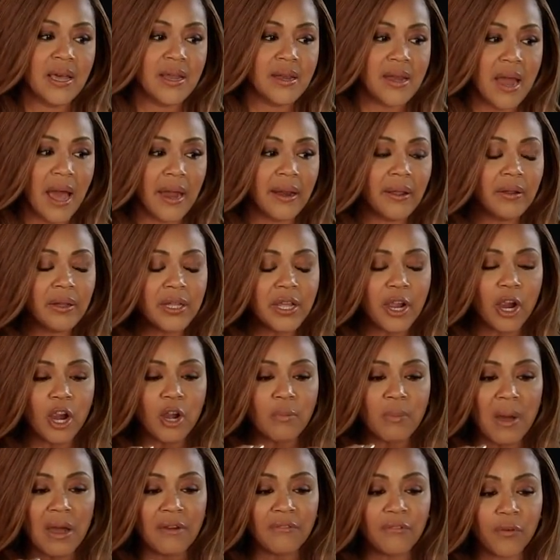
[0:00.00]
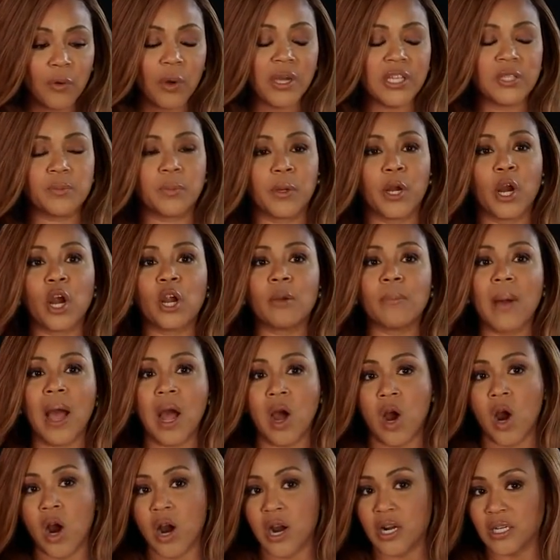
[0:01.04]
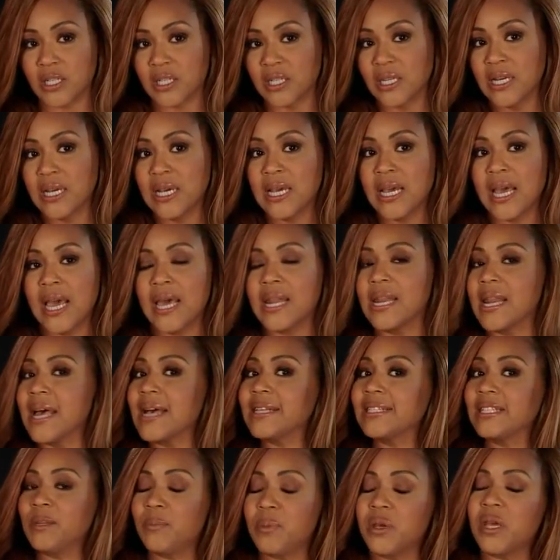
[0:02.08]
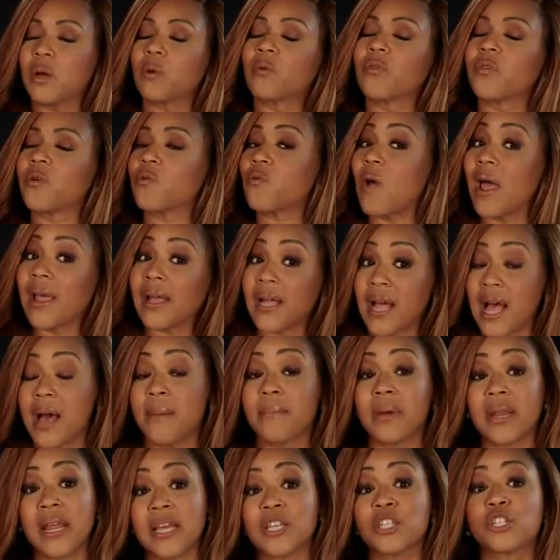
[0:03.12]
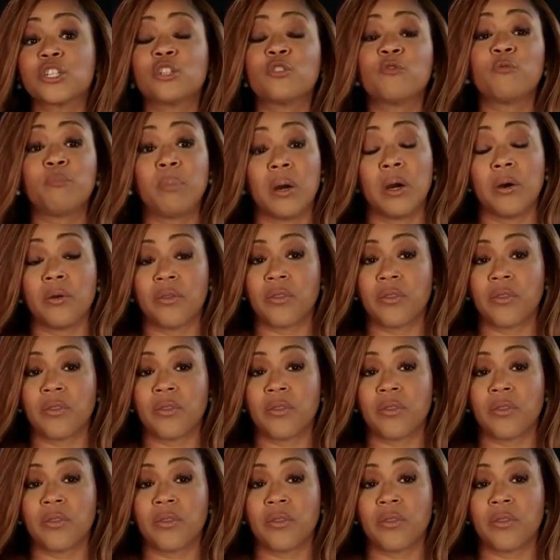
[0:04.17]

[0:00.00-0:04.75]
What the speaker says: not only heard my voice, but heard my heart. And it has to be the right combination of both.